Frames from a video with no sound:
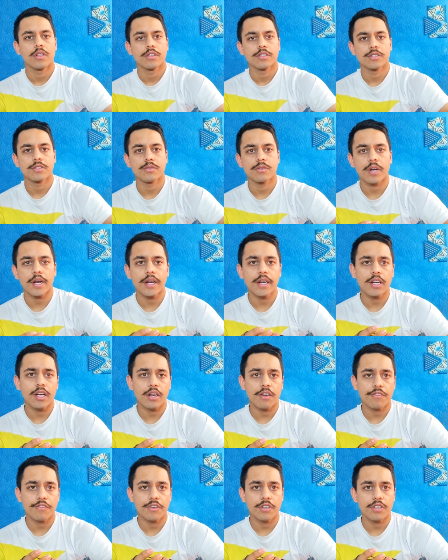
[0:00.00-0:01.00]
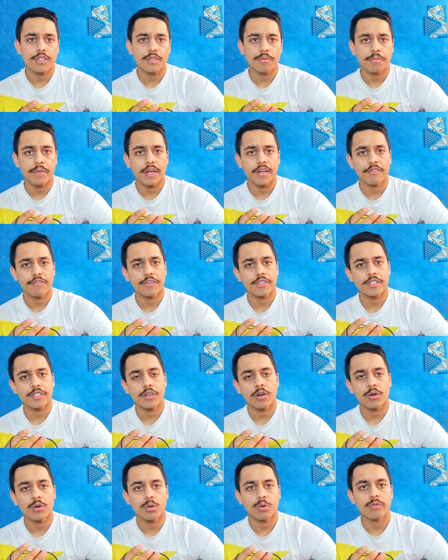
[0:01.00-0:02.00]
So right after the breakfast
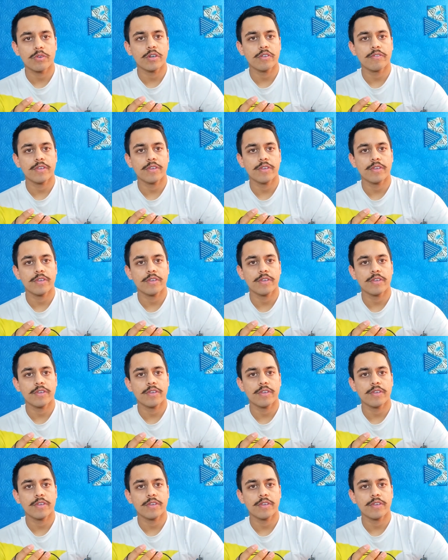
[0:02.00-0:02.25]
got over,